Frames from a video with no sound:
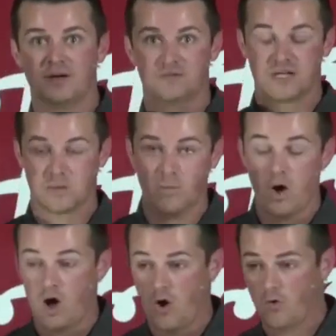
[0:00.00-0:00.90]
And it was like,
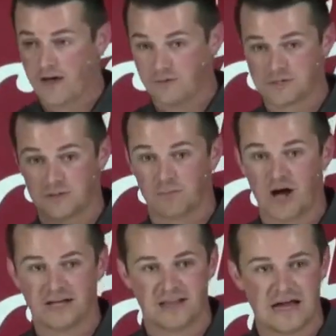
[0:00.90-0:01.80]
whoa, that was a
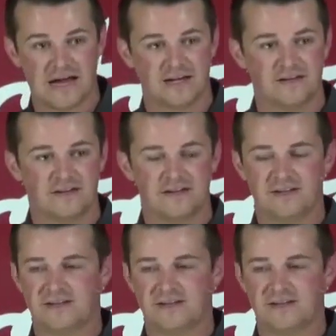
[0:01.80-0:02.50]
bright light.